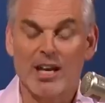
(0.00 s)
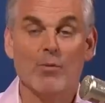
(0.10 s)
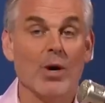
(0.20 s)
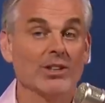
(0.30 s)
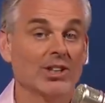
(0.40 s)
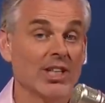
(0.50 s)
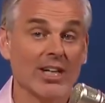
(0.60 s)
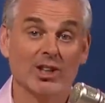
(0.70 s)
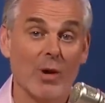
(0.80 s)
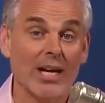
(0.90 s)
They've won
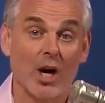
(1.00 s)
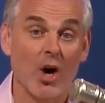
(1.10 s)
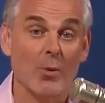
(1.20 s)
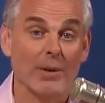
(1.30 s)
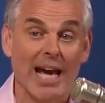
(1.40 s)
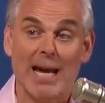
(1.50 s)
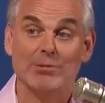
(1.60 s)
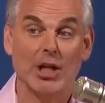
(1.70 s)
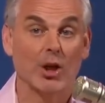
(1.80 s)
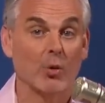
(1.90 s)
six straight home
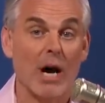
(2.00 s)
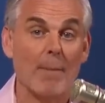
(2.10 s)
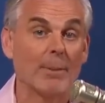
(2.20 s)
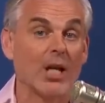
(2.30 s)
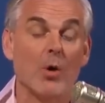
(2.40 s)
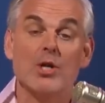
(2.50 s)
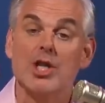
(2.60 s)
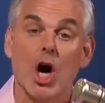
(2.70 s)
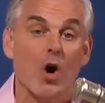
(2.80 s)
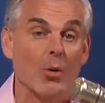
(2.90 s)
games, and Garoppolo
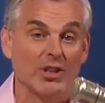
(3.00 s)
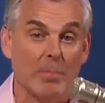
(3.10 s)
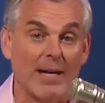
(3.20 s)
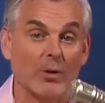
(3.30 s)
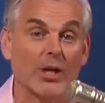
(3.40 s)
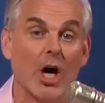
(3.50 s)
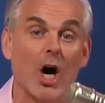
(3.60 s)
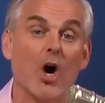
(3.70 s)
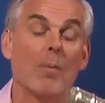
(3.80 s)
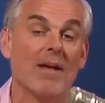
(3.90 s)
is always better at
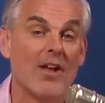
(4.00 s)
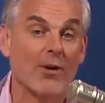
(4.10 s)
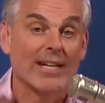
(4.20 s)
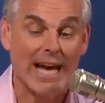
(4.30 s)
home, and they're